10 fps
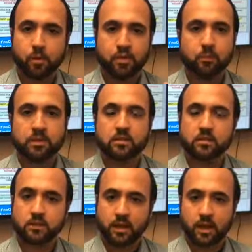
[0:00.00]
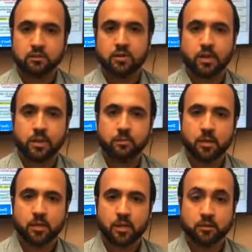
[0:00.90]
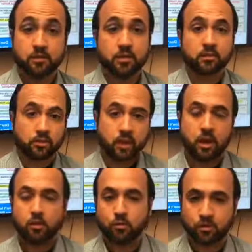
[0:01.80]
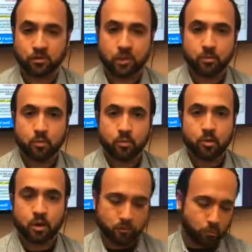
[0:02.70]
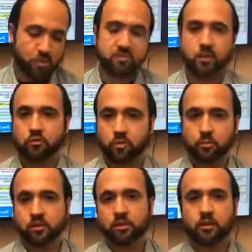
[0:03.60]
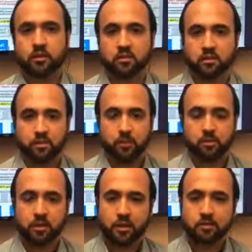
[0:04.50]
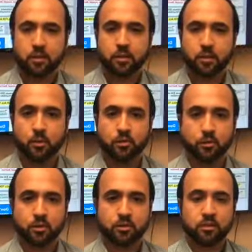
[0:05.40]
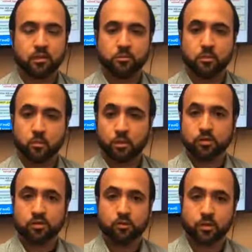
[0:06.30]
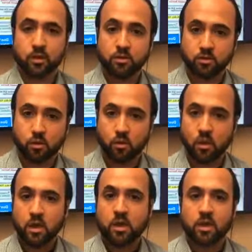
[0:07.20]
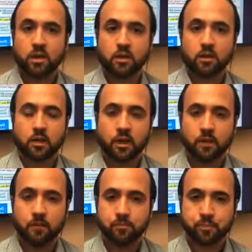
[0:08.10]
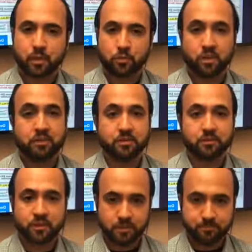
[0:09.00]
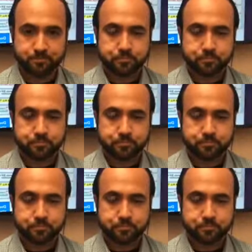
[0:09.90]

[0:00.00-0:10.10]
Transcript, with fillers: what that means is the last time that the city of Chicago, for example, um, West Township, we'll take that as an example, the last time that there was a reassessment was three years ago in um, 2015.